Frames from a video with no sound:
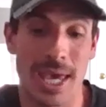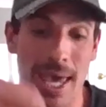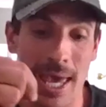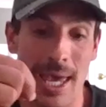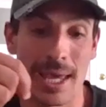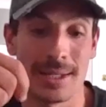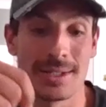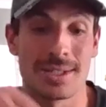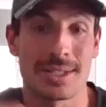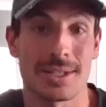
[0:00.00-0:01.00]

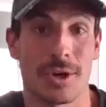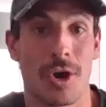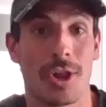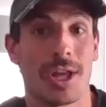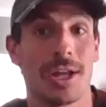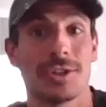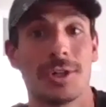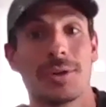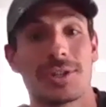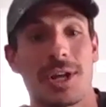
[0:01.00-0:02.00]
And all I'll
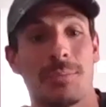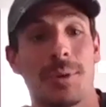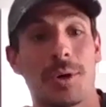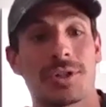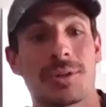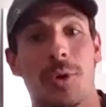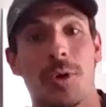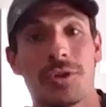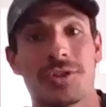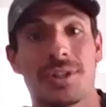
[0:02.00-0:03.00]
do is I'll poke some
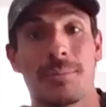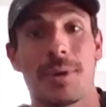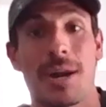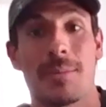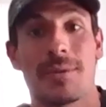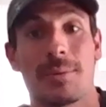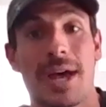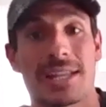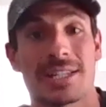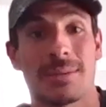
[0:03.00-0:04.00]
holes in the bottom of the
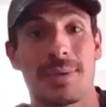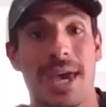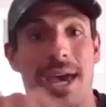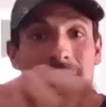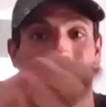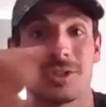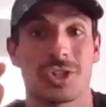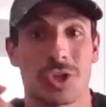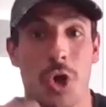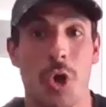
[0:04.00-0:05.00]
plastic bag and
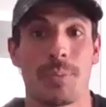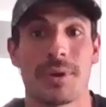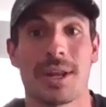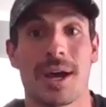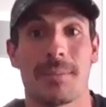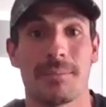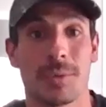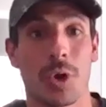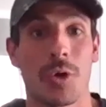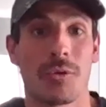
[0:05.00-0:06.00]
just open it up
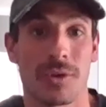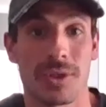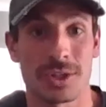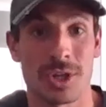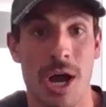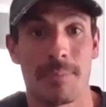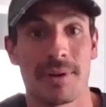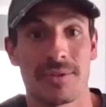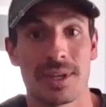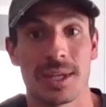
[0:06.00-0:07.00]
over the top
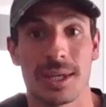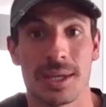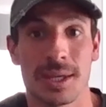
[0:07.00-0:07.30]
of the